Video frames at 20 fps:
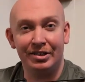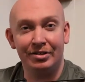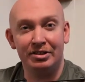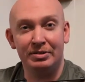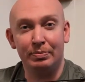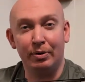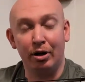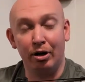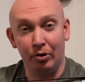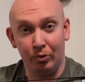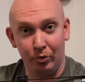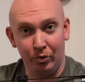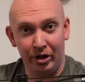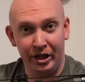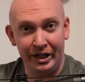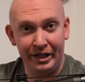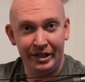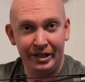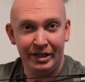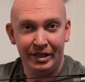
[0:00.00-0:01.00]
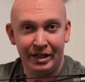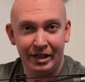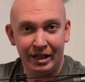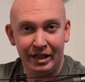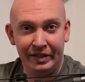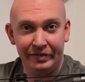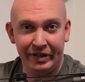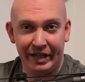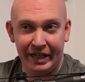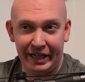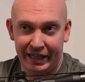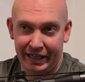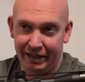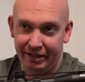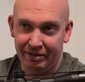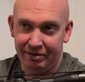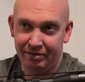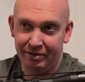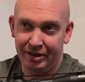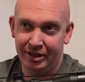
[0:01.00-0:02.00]
There's part one of
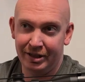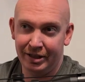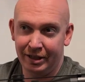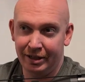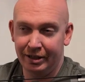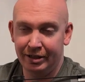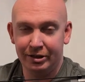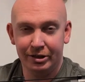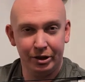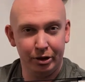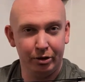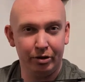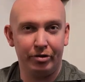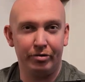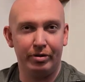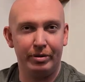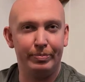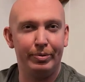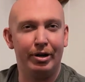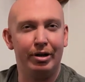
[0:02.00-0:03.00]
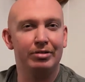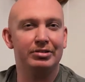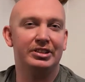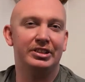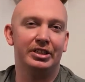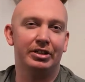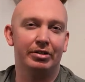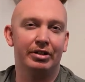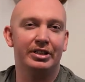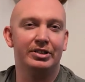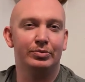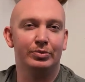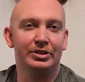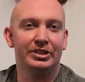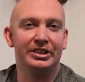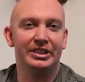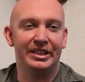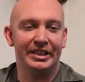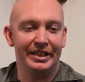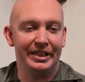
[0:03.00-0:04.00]
a 2 or 3 part series. We'll
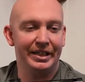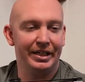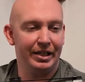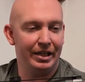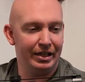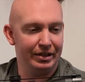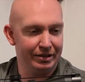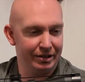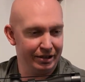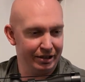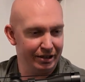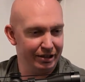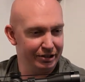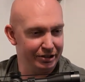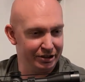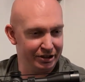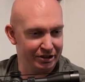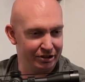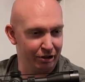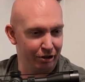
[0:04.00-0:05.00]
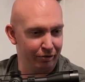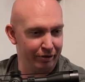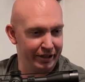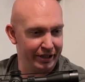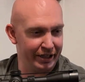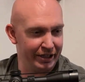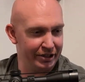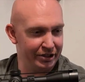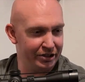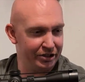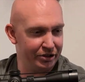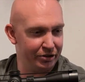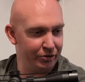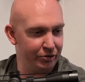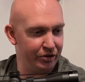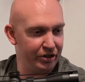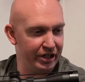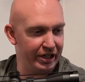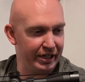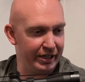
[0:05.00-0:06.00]
see. Just going
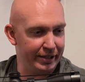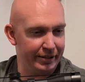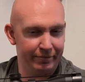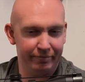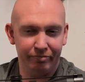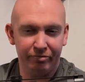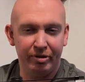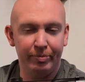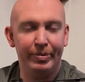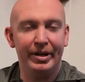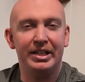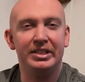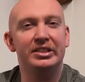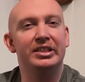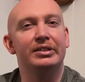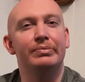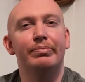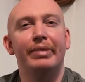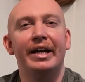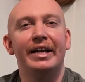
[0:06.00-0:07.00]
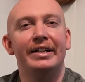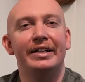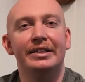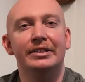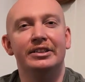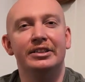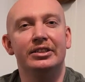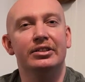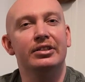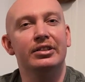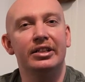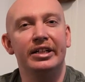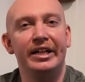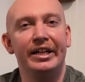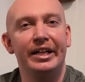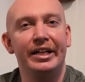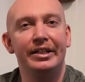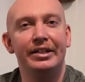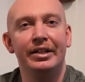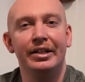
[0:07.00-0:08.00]
into the basic maintenance and
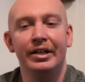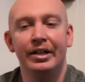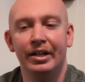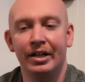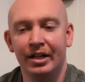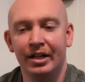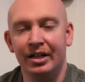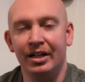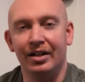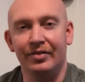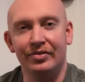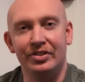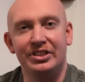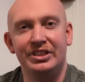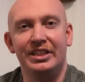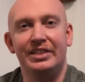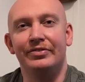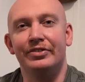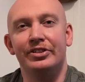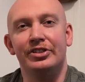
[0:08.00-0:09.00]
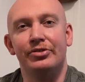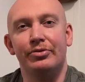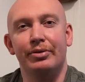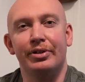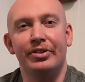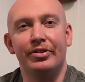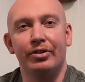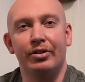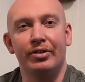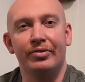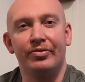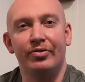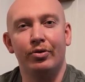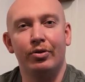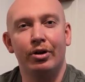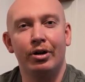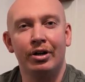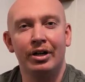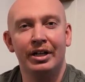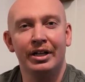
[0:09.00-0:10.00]
cleaning of the Stevens
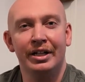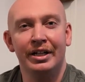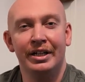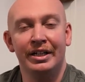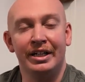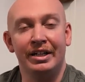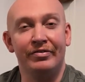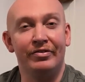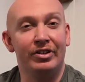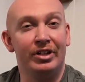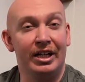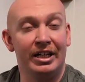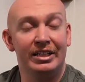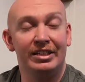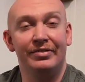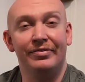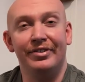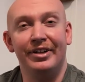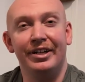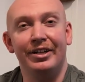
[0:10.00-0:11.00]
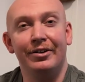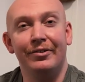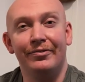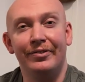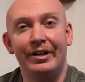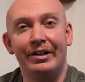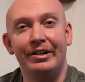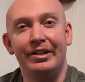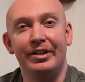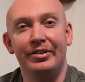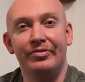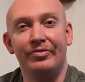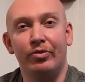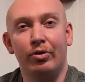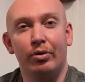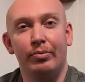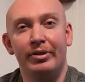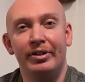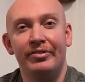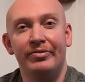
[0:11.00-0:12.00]
334. If you liked the video, found it
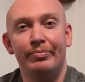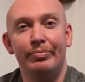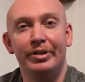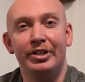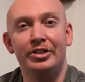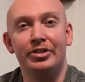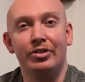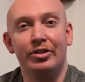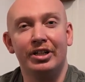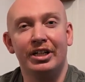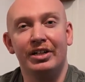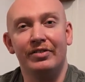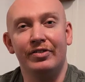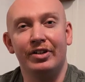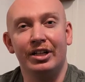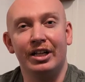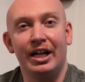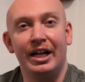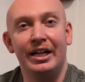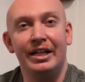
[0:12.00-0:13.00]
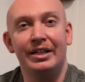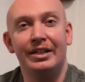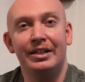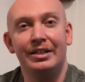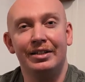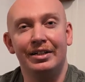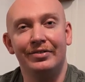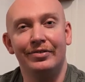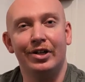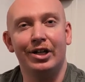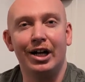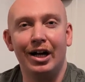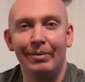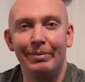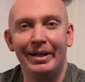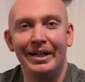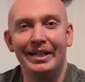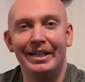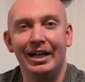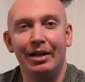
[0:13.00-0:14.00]
informative, be sure to give it a like, leave a
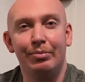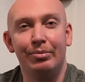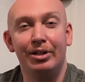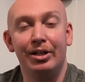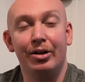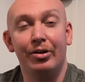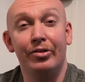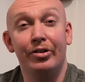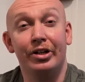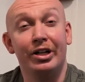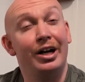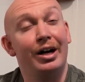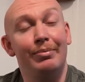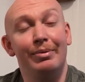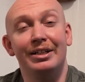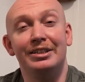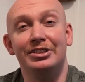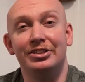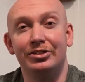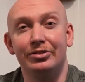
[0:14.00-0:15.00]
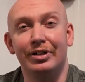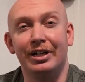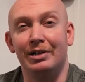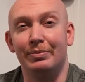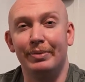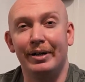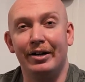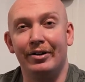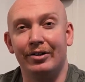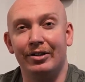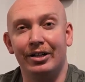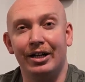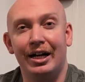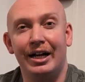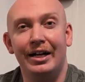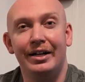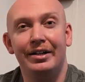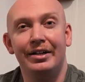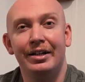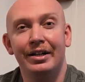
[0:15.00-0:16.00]
comment down below. The comments do help out a
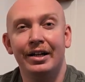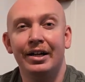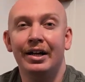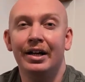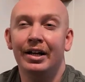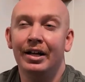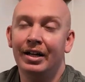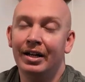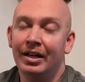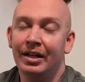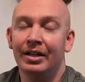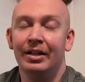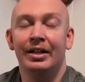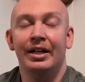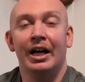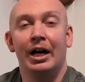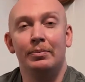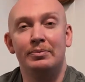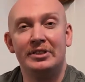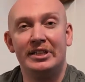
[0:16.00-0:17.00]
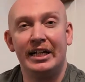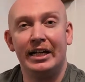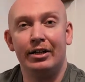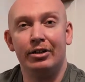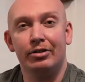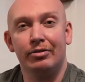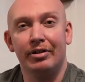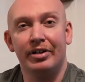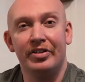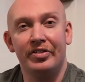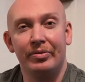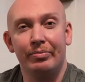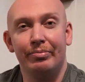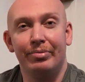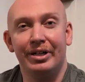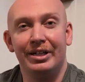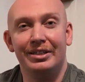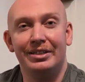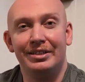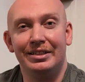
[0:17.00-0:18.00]
lot. Helps the algorithm,
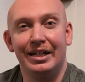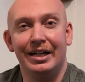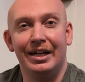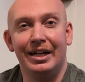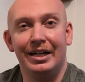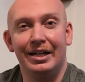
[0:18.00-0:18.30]
but